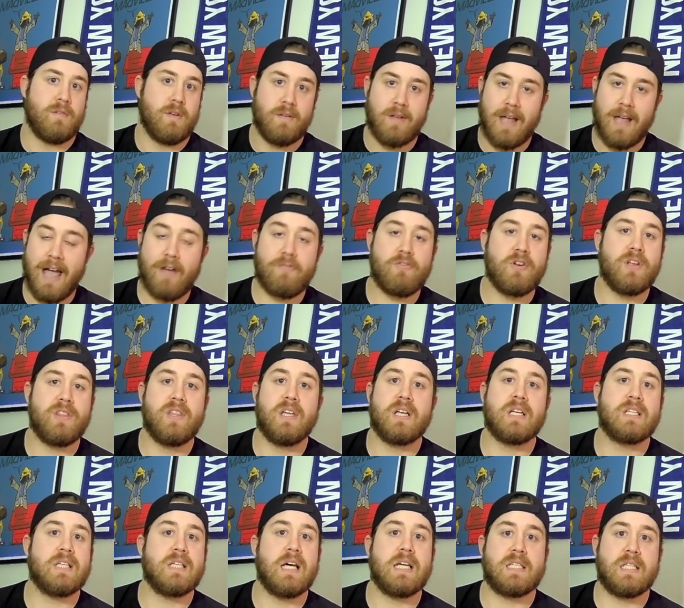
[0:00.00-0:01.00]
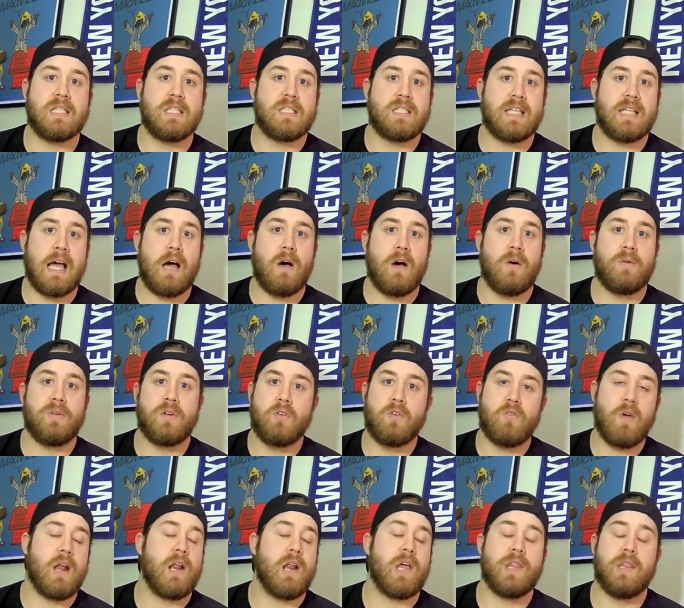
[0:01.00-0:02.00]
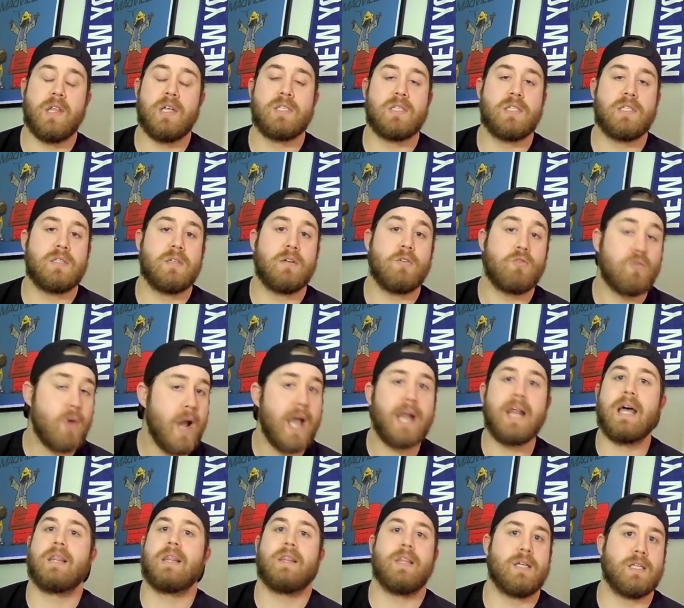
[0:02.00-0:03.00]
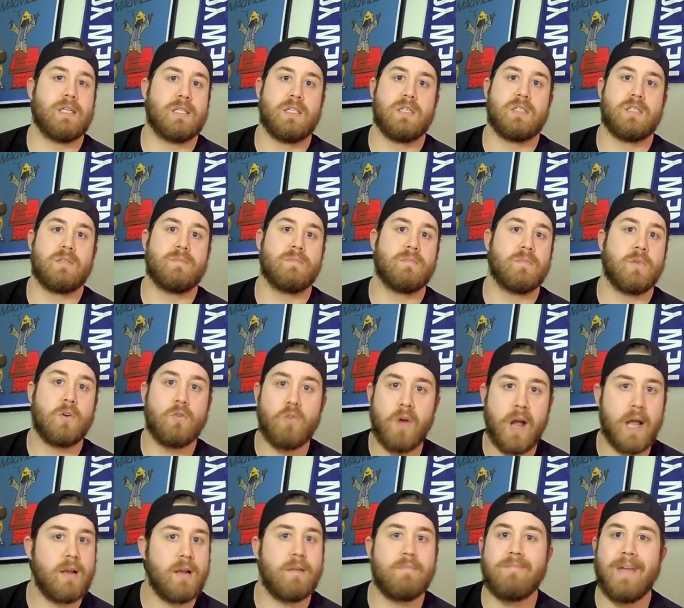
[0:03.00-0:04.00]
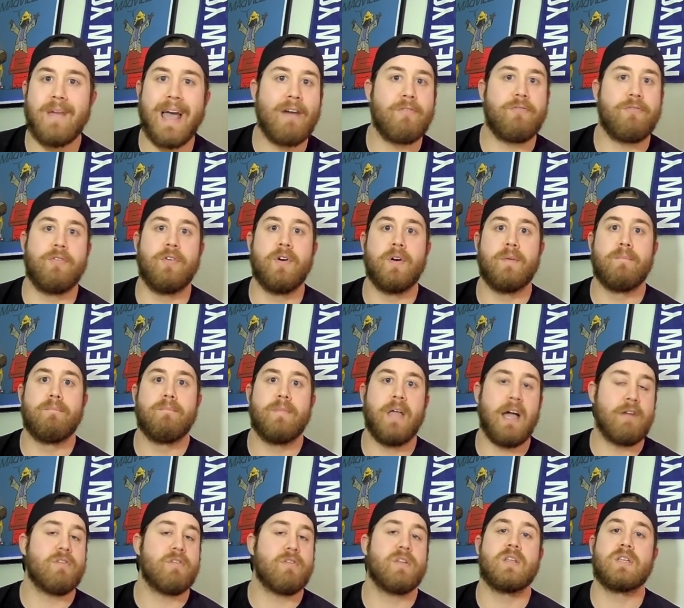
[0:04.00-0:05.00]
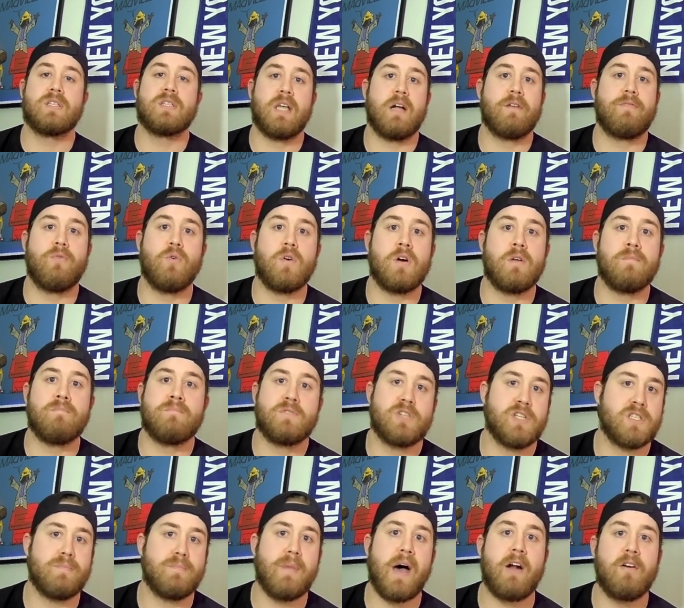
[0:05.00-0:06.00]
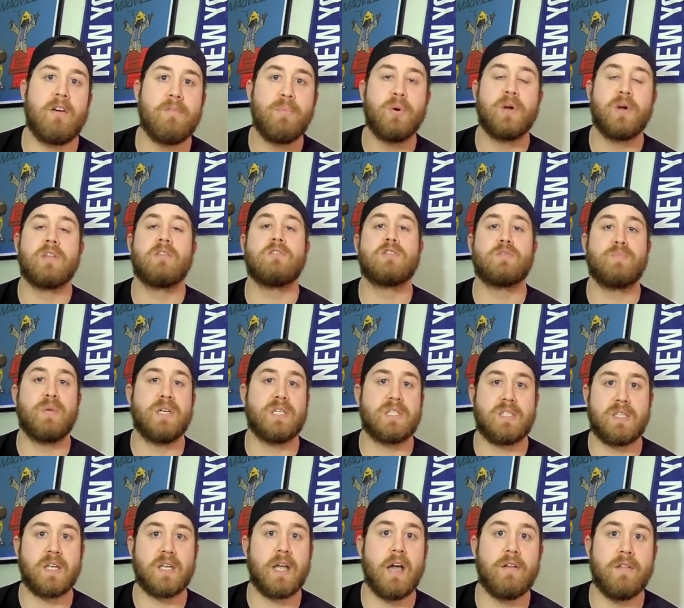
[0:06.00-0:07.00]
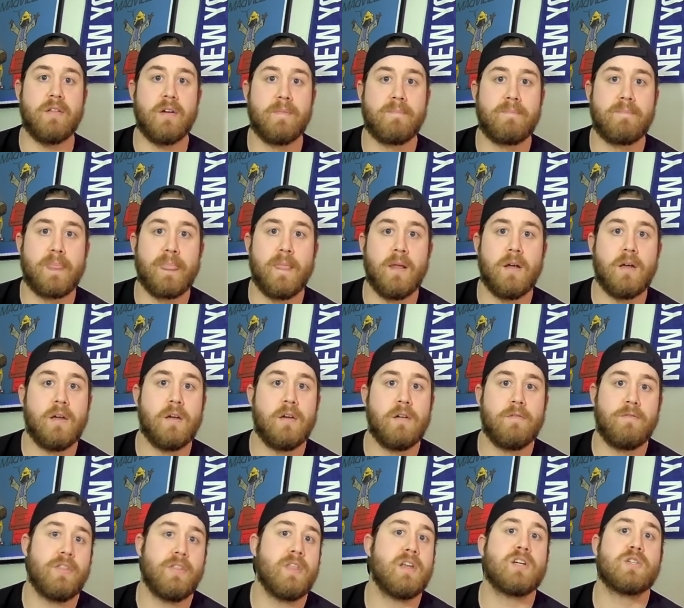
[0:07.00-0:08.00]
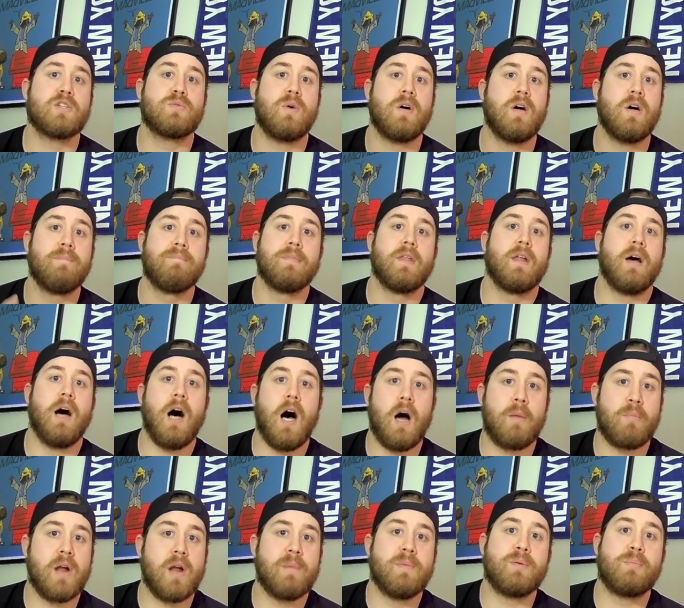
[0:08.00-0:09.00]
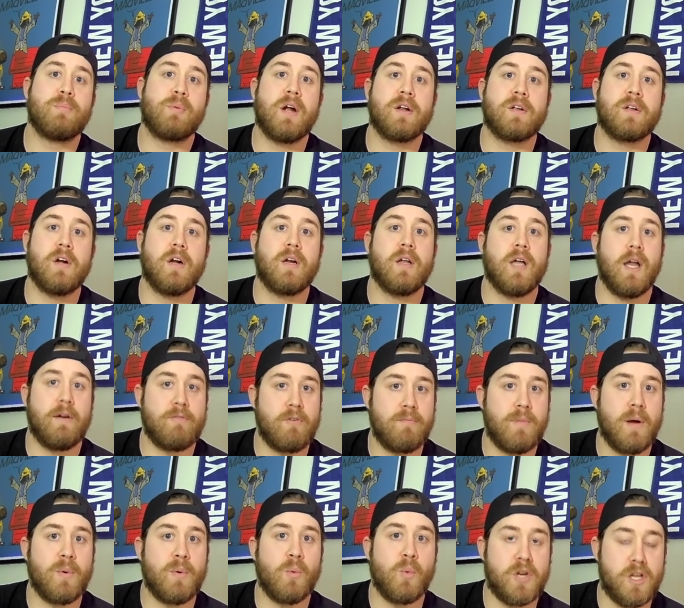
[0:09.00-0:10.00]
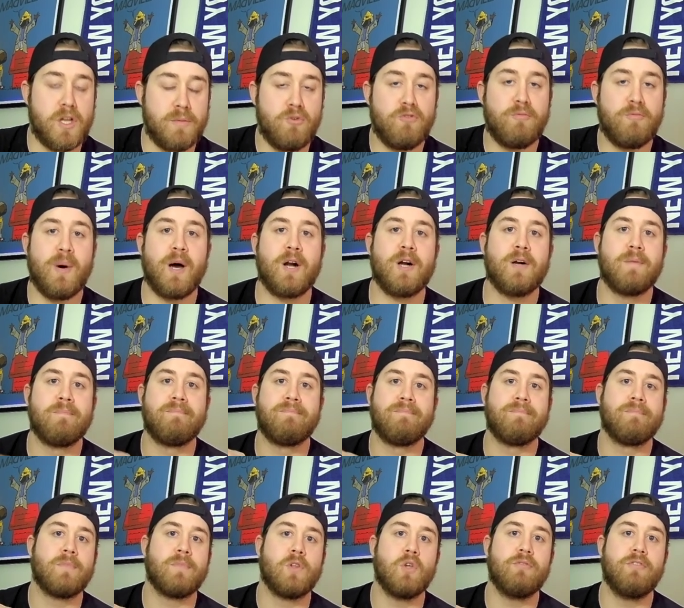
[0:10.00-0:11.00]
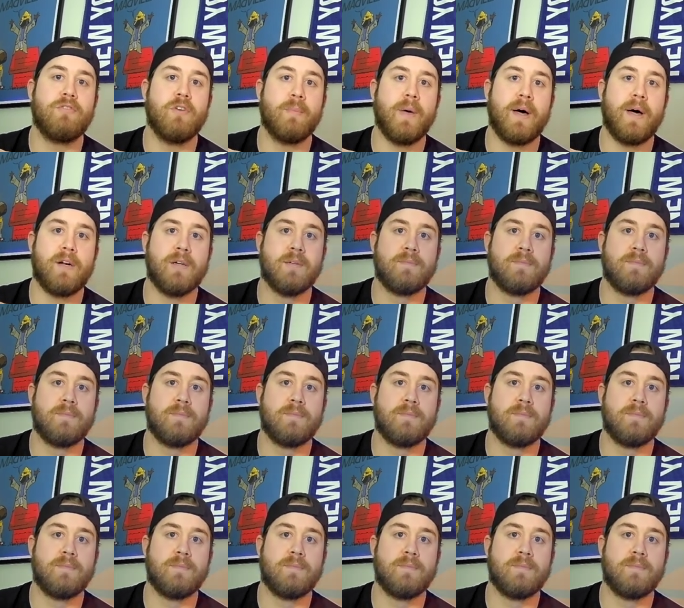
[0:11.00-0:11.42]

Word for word: Everything is nice and sound. Great athleticism, great athleticism, great effort. Everything's there for him. Just a matter of putting those pieces together. For the Knicks Wall, I'm Raymond Brenkert, and remember, when you move better, you feel better.